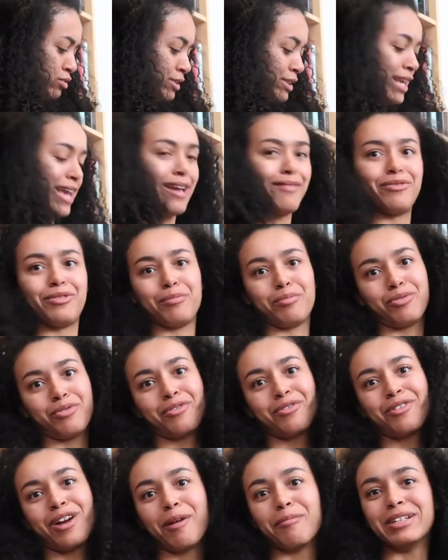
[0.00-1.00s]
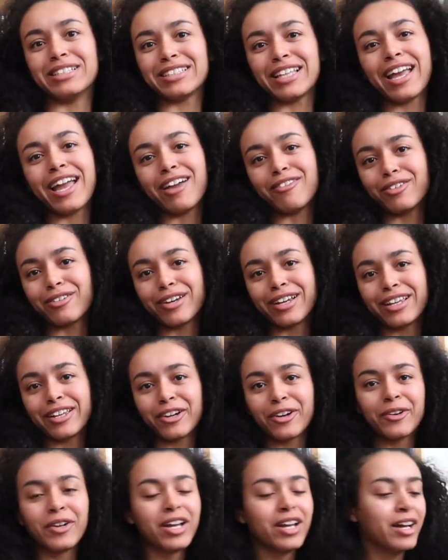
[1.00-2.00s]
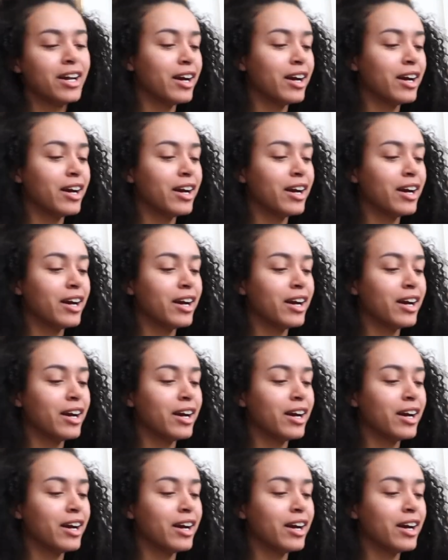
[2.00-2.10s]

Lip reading: Yeah, The Promise. I have it right here.